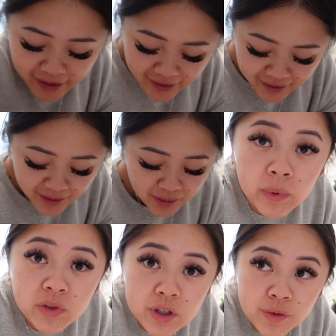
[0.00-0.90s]
dinner,
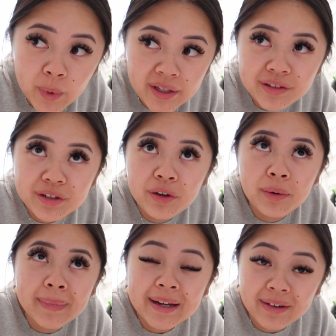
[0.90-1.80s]
we just went to
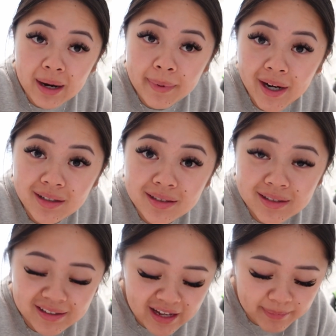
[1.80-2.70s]
my grandparents
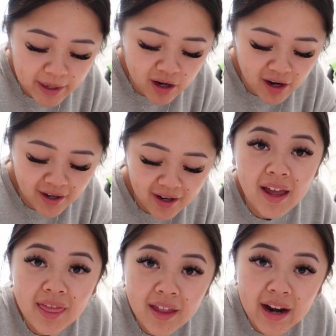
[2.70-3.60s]
to take my car.
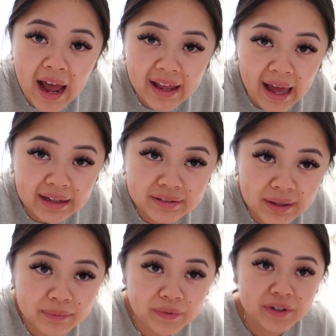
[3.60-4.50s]
And then I asked
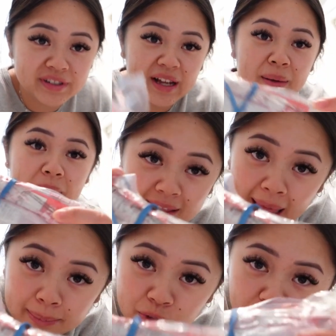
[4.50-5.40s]
them for some
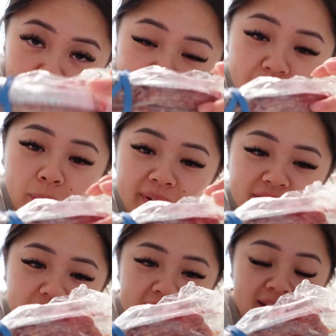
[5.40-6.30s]
lap cheng,
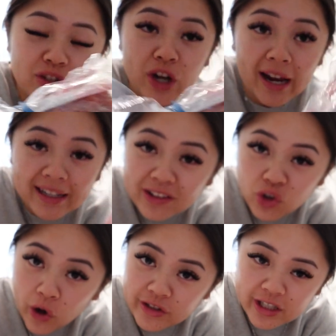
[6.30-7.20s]
which is Chinese
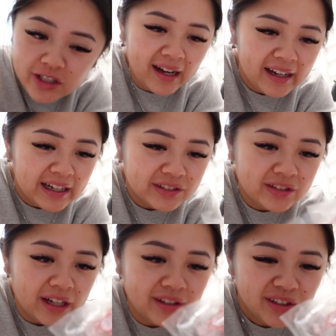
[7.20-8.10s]
sausage. I
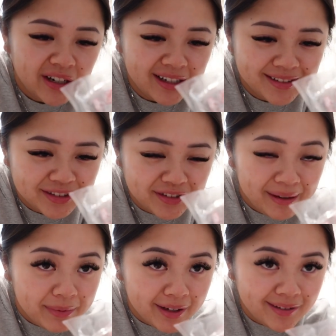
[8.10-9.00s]
don't know how to
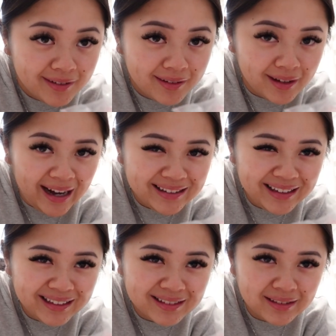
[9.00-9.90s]
describe this. I
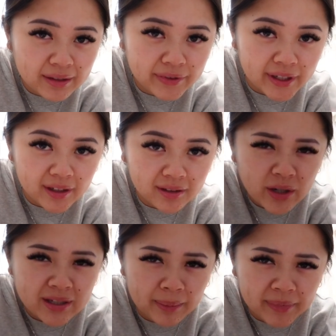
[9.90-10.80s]
think it's liver or
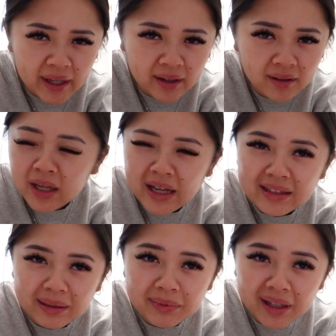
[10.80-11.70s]
something. It's
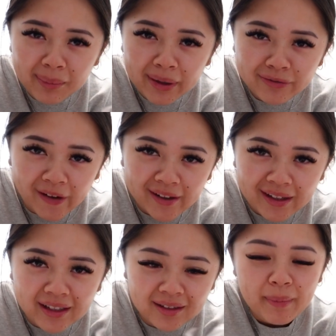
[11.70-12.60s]
something a bit
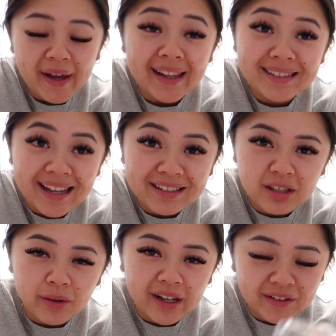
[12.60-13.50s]
funky, but it tastes
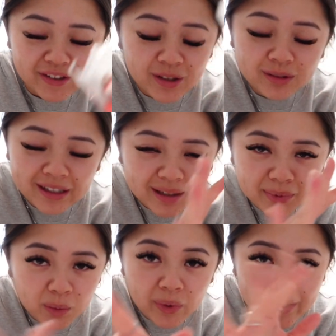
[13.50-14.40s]
so good. If you don't think
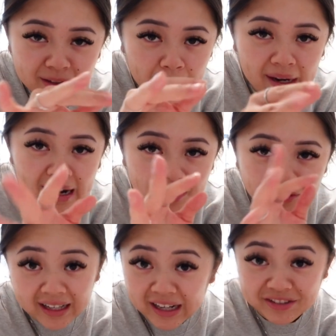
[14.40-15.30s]
about what it's made out of,
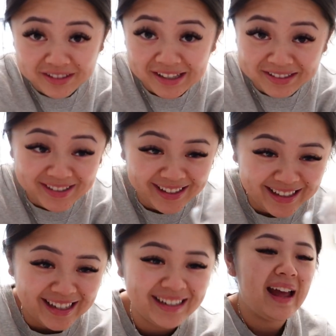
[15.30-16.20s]
it actually tastes really
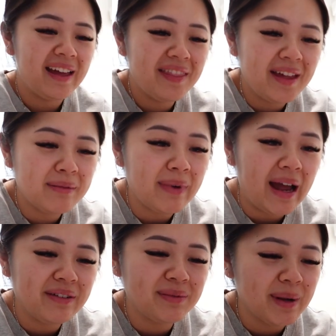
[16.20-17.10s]
good. And then
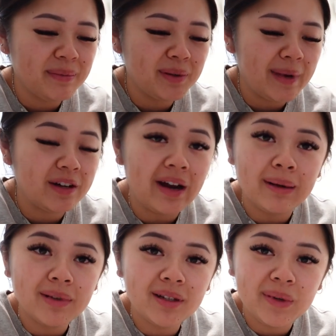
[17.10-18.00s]
I remember my
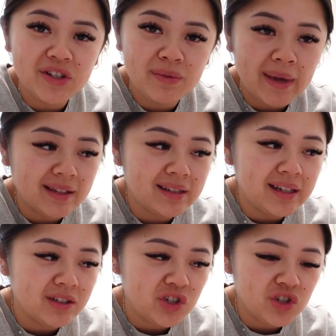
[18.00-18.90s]
grandma, the way she makes
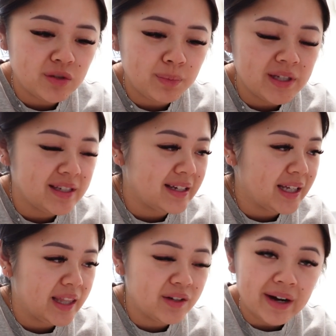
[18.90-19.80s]
it, she just puts it
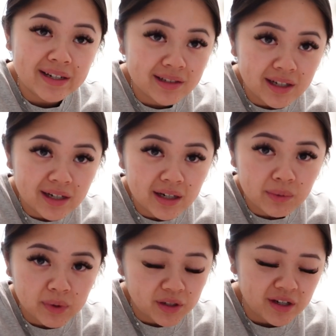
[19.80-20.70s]
in the rice cooker
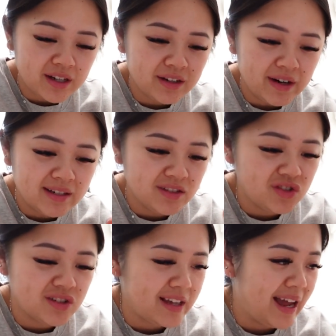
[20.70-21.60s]
when you're cooking rice and
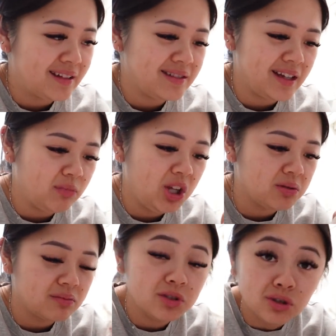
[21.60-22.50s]
she just adds it in.
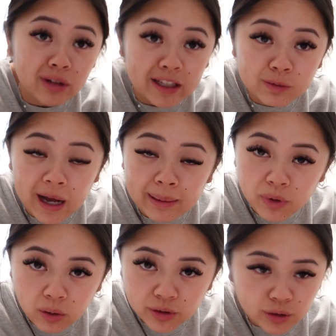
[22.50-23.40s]
So that's what I'm
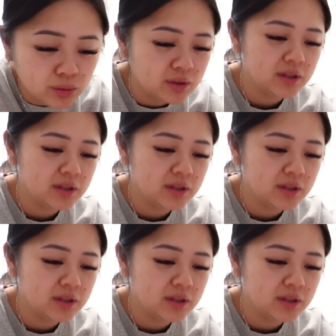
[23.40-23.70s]
gonna do.